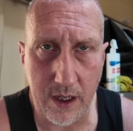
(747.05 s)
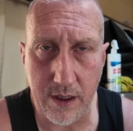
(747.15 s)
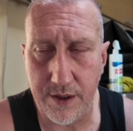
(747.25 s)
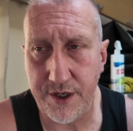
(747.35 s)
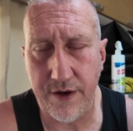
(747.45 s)

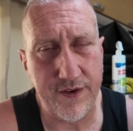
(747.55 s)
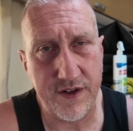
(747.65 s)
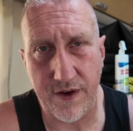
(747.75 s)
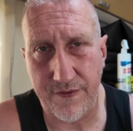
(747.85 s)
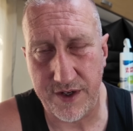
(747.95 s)
I don't know
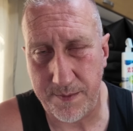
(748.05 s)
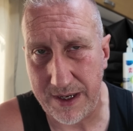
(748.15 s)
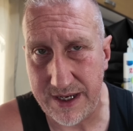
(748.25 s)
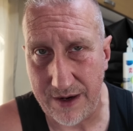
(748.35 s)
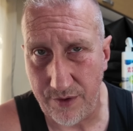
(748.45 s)
if I've
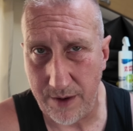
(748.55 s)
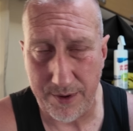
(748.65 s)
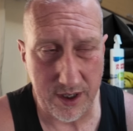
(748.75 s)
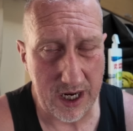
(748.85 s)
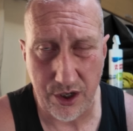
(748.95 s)
explained that right,
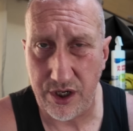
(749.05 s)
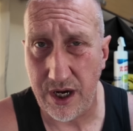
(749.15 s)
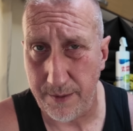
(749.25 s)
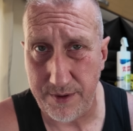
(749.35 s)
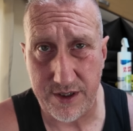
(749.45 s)
but yeah, look
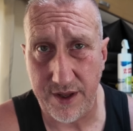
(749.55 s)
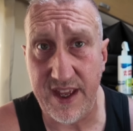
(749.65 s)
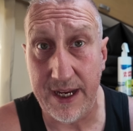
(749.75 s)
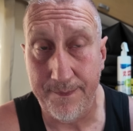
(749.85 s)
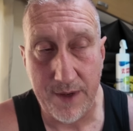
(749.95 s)
it up, it's a
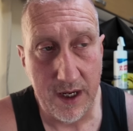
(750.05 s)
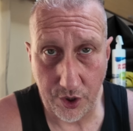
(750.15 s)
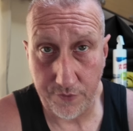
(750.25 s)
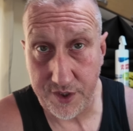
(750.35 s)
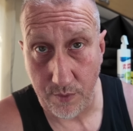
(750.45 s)
thing.
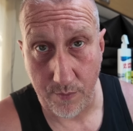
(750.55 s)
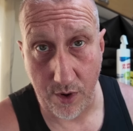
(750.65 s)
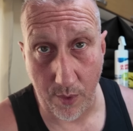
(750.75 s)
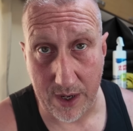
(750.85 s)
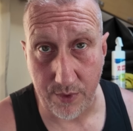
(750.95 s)
So obviously when
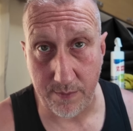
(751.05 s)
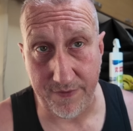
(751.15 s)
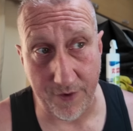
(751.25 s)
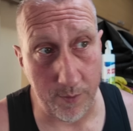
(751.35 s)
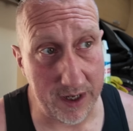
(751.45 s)
we're away, we're going to
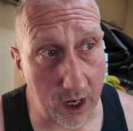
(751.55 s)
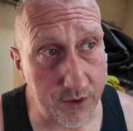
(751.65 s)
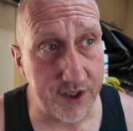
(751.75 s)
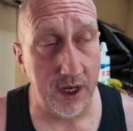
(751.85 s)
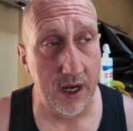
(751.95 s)
be filming
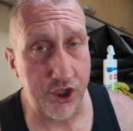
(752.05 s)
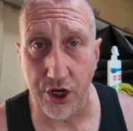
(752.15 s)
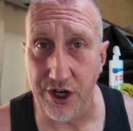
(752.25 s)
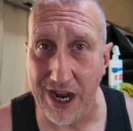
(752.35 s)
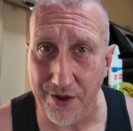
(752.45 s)
loads,
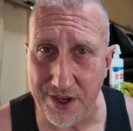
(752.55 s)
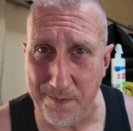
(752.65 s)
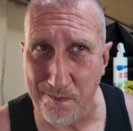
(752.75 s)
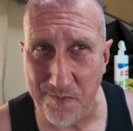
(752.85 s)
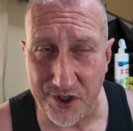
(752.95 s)
showing you how
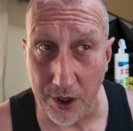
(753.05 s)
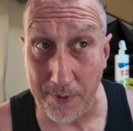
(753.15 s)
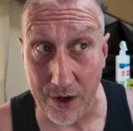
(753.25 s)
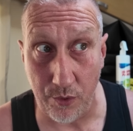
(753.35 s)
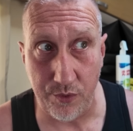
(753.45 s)
the solar
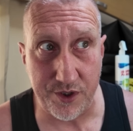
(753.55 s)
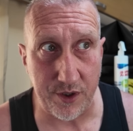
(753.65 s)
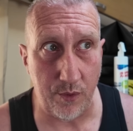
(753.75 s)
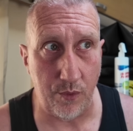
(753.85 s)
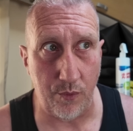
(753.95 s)

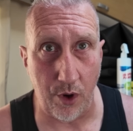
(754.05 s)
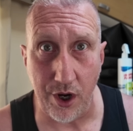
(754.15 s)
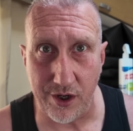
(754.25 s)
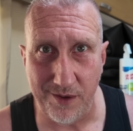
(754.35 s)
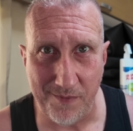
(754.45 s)
panels
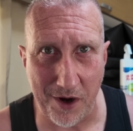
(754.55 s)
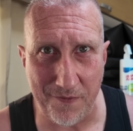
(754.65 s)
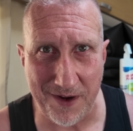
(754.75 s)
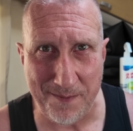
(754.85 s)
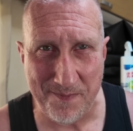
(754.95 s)
work, hopefully,